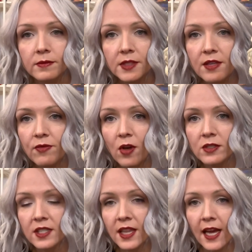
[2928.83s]
See, falls
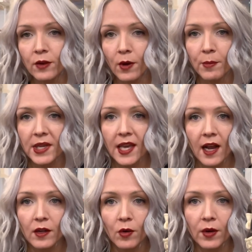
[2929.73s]
into that grumpy
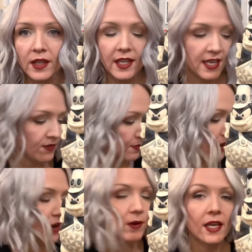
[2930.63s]
category. Like even
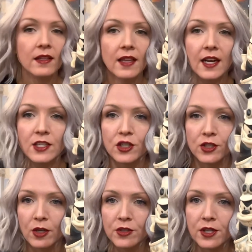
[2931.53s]
Maui that I just
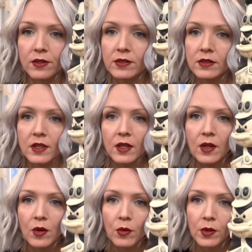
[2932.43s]
showed you.
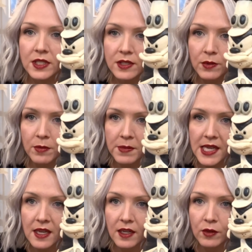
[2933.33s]
What is it with
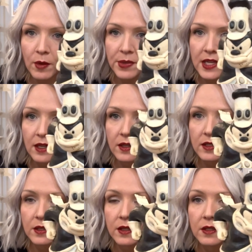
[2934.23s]
me and a grumpy
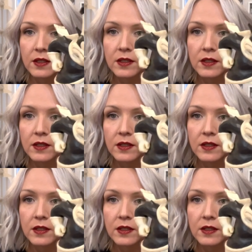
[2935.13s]
character?